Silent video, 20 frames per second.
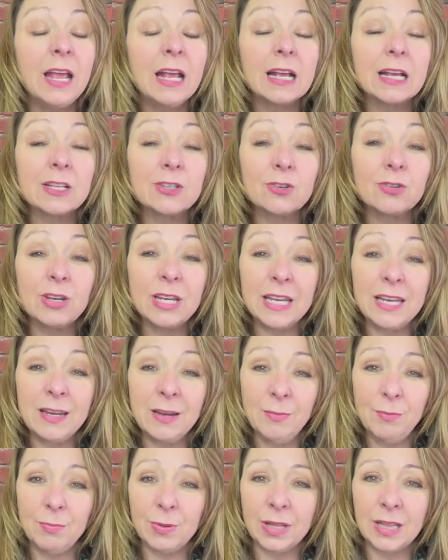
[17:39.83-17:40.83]
because her
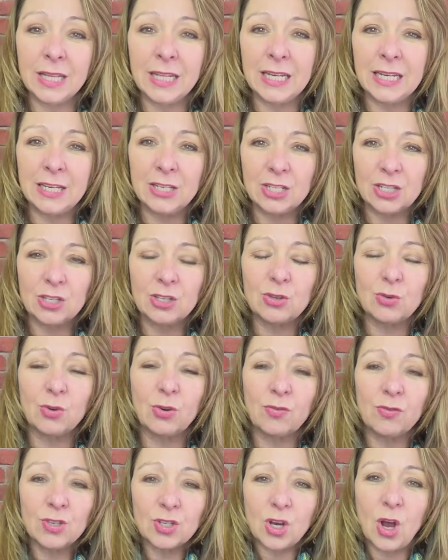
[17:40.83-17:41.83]
inability to sort
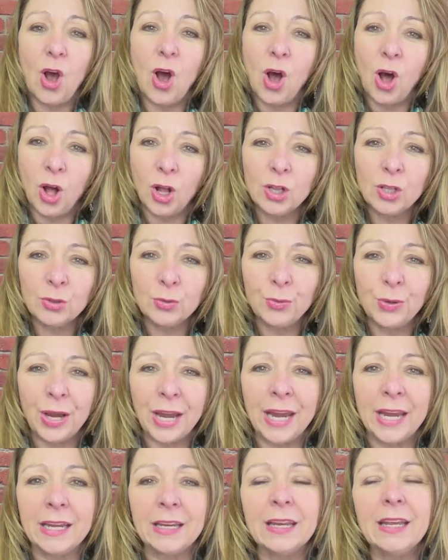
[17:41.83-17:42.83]
of
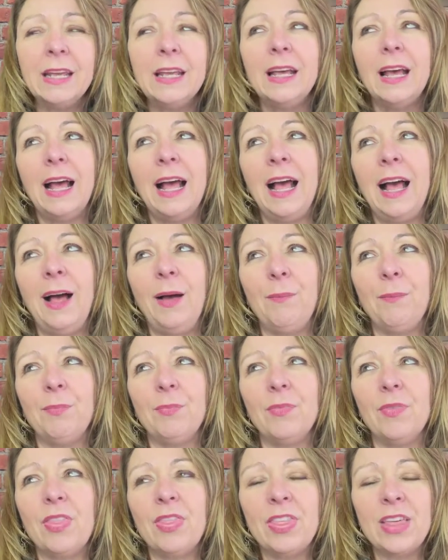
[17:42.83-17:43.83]
tolerate
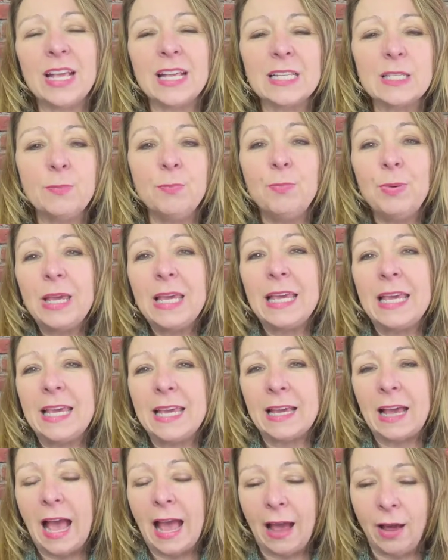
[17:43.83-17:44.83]
things
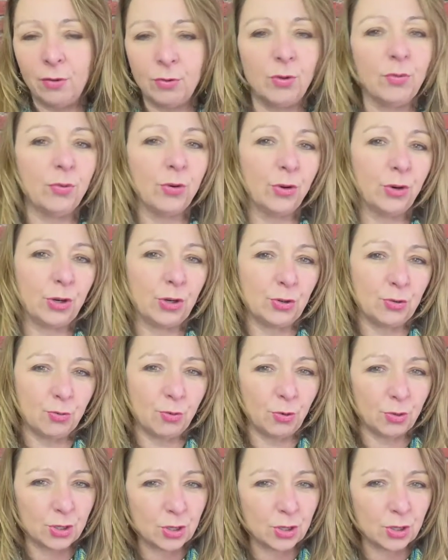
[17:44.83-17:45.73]
being out of her control.